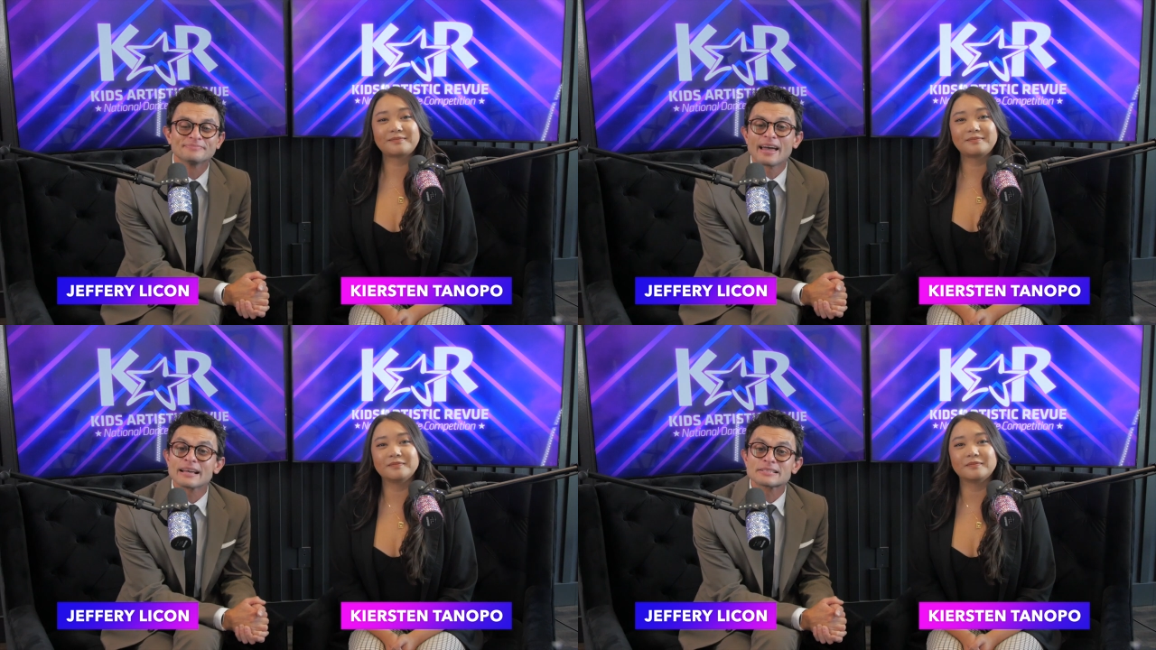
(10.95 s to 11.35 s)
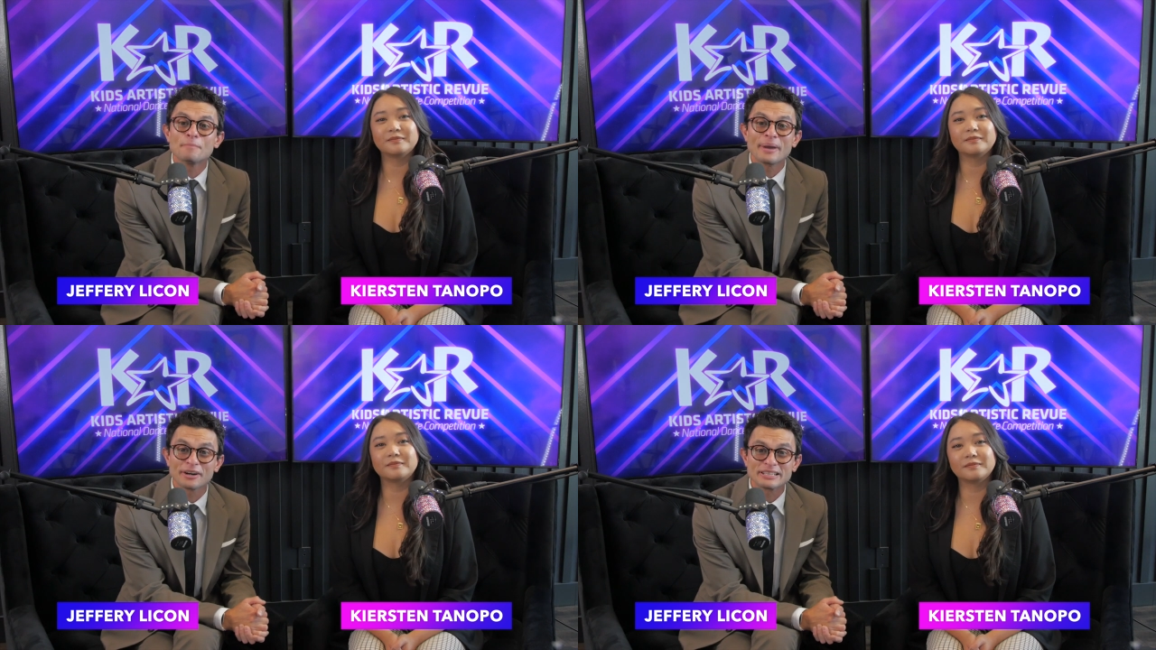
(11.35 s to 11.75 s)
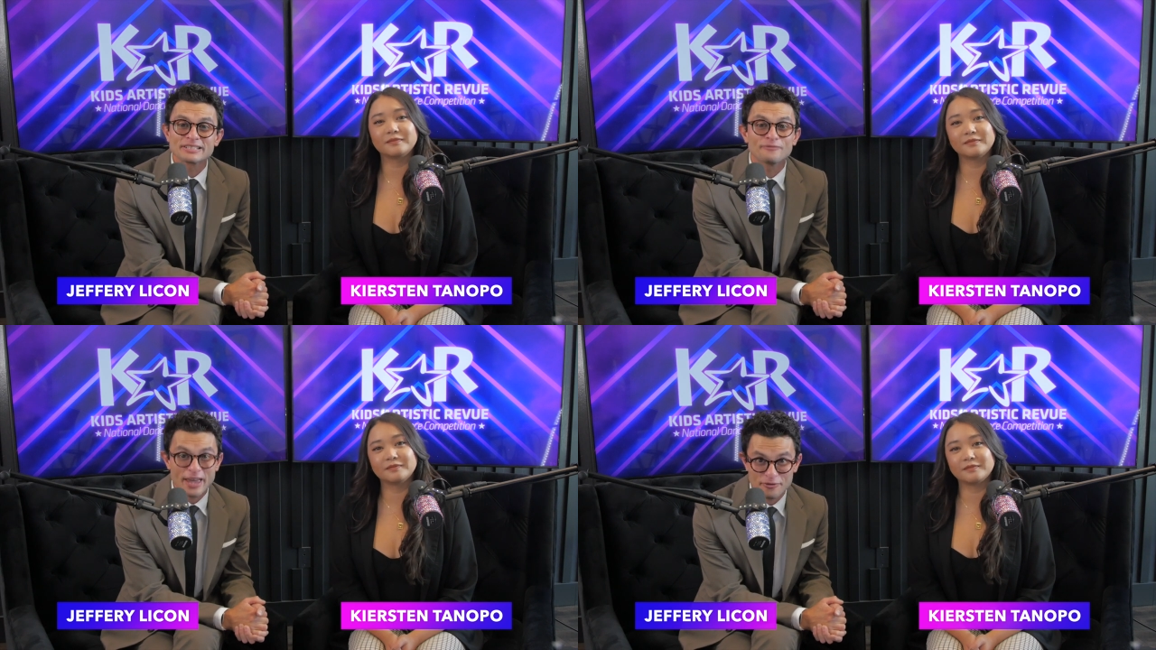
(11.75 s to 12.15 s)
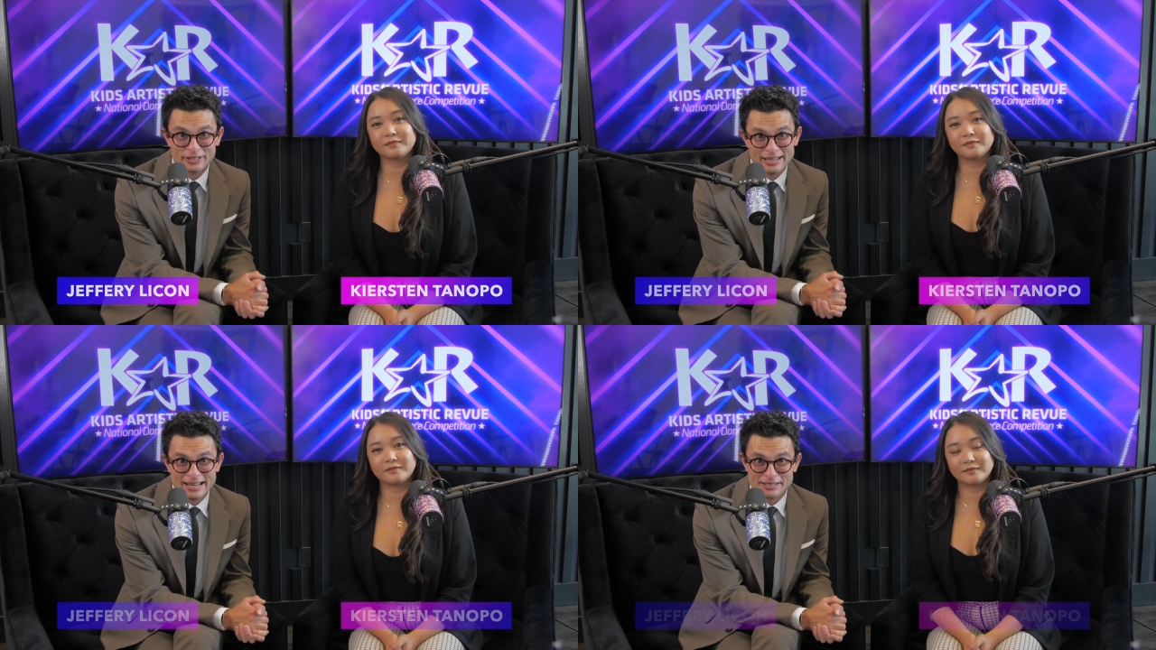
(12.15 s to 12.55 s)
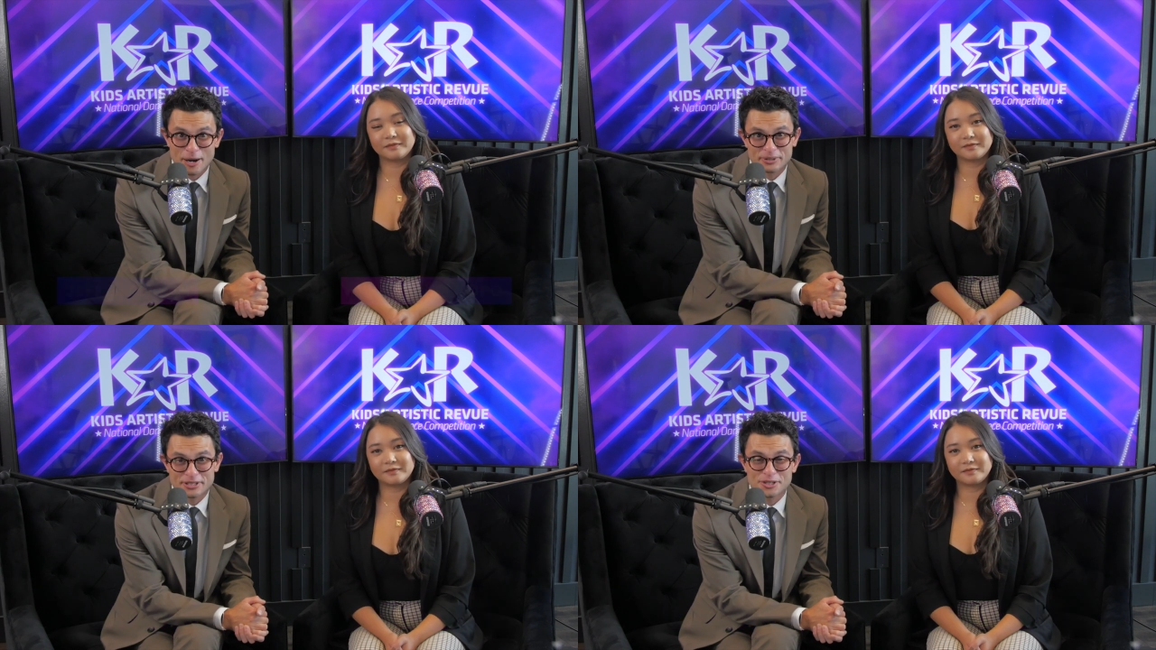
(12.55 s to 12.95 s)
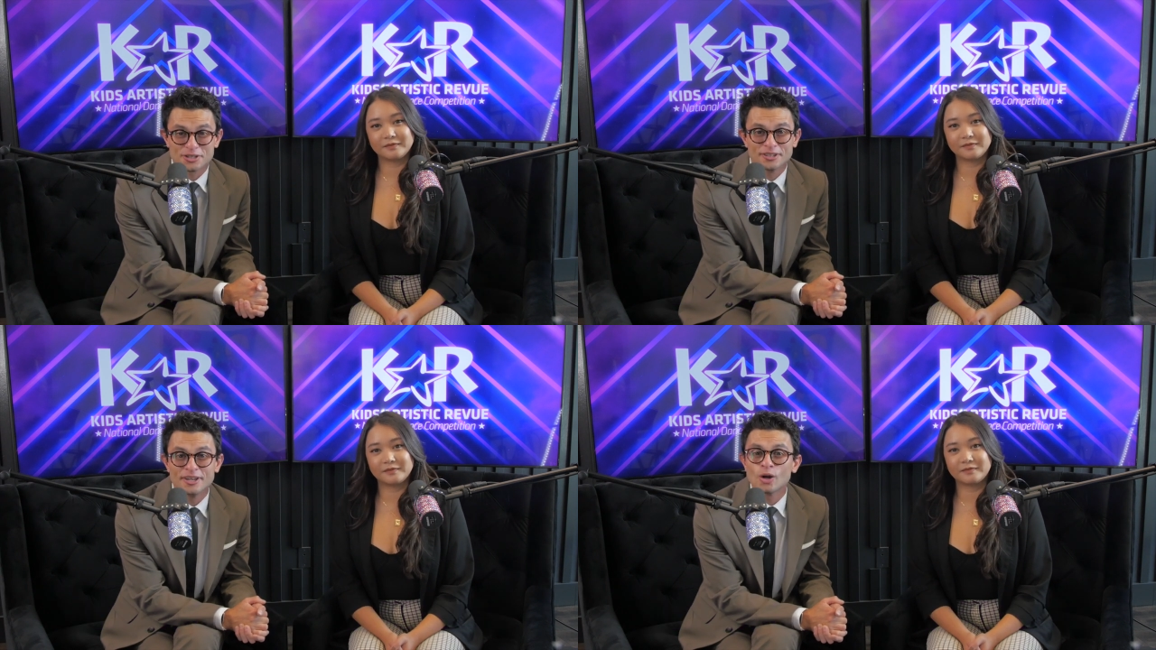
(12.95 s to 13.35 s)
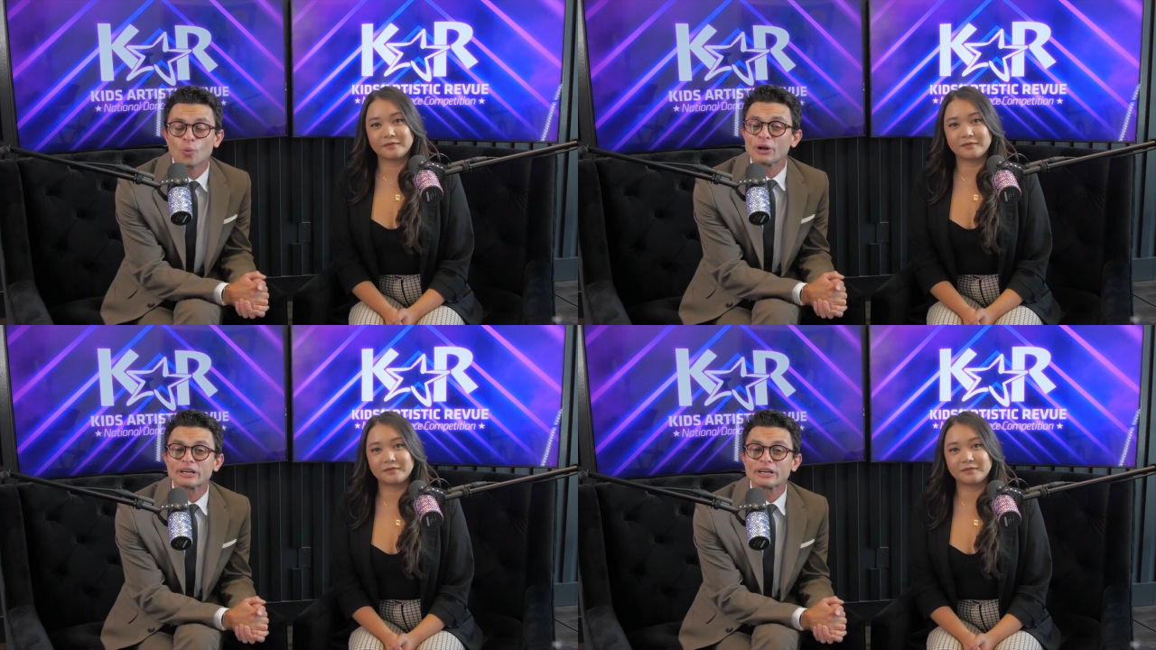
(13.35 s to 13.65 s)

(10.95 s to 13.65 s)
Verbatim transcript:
Speaker 1: As America's favorite dance competition, we are